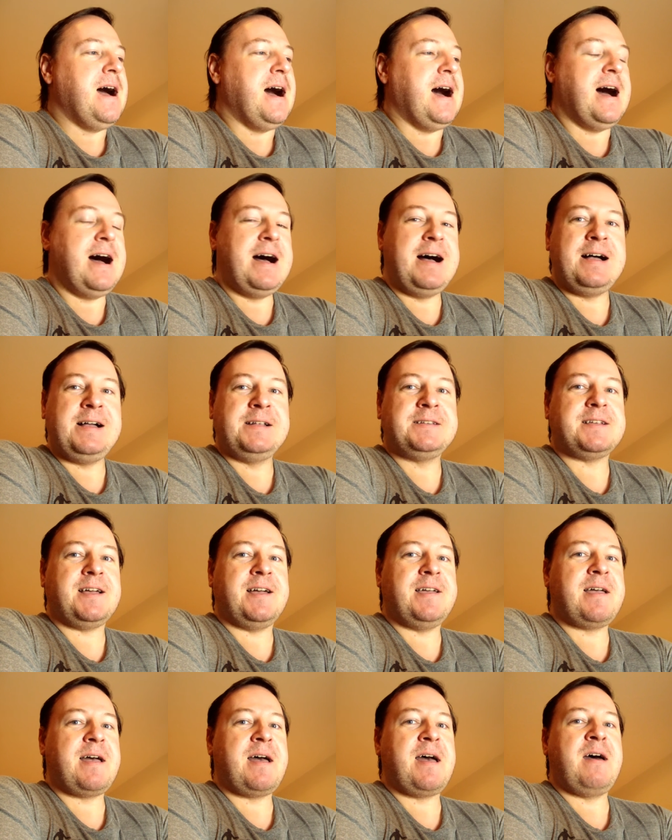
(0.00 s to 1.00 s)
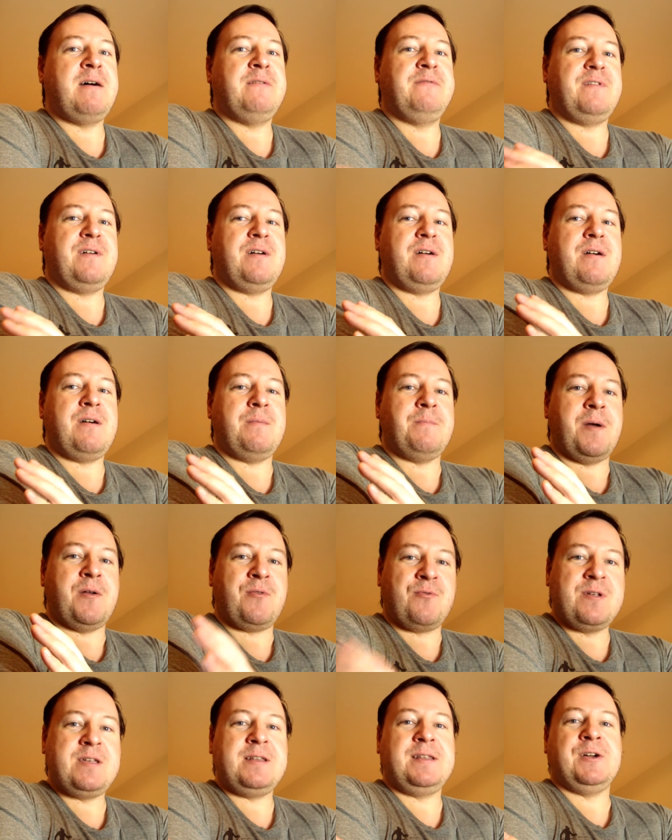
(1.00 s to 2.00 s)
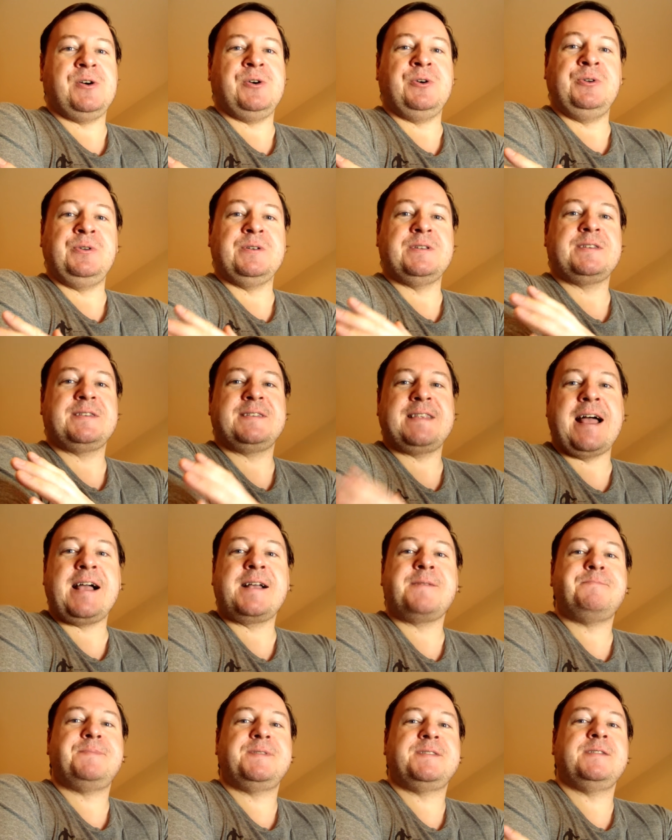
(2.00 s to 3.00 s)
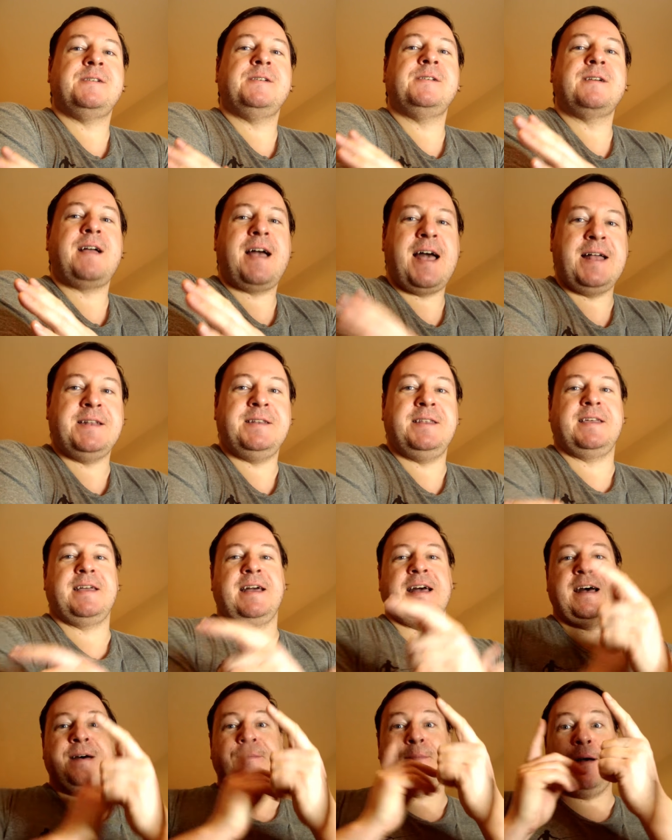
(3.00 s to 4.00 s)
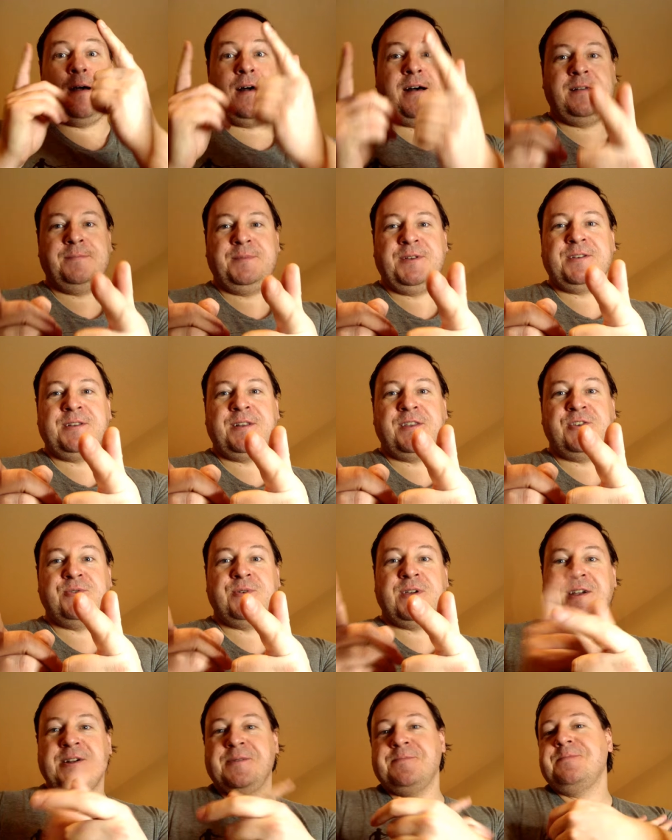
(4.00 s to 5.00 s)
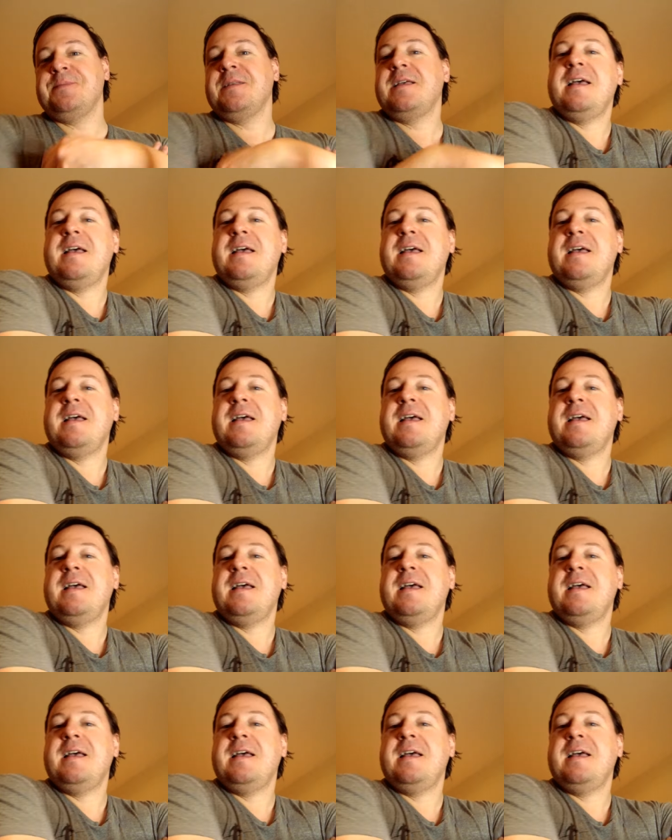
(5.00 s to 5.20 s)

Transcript: And I have my really old Samsung Handycam. I'm looking at you here.